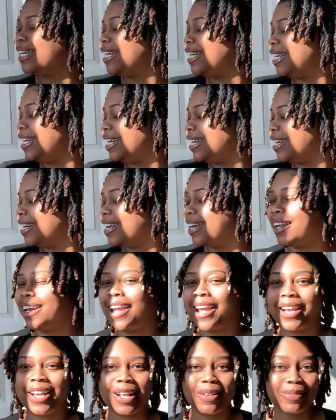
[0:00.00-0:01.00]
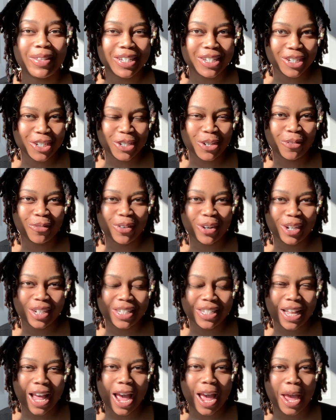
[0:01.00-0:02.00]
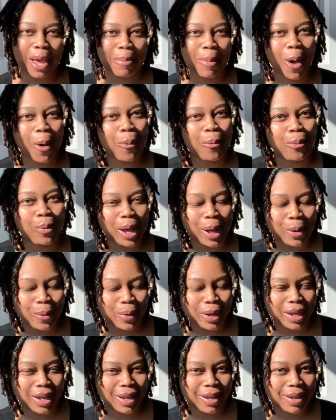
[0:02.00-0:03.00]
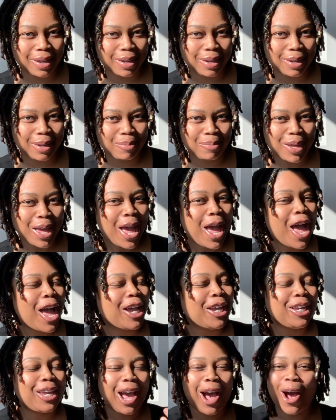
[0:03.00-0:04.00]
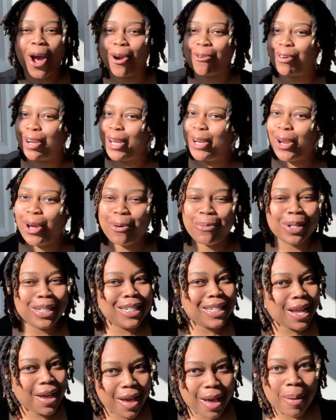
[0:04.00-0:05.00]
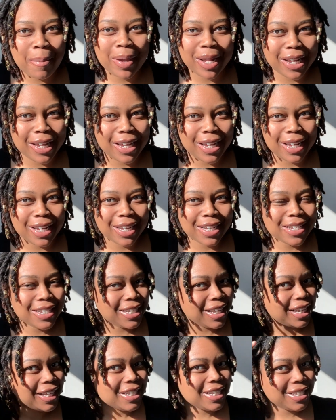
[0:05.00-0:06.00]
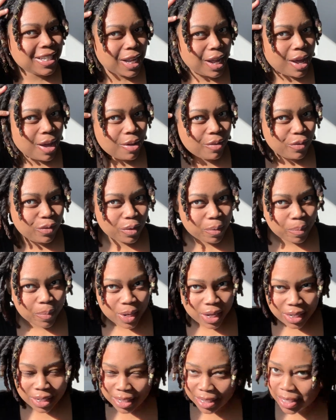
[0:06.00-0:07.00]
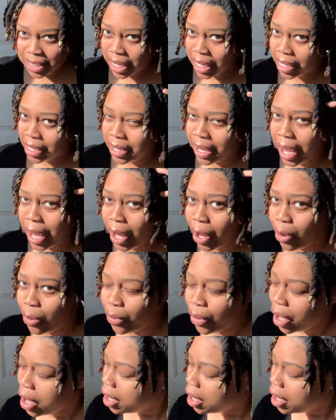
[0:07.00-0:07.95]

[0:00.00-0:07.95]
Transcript: again and if this is your first time, welcome. Y'all already know what time it is. It's time for me to take down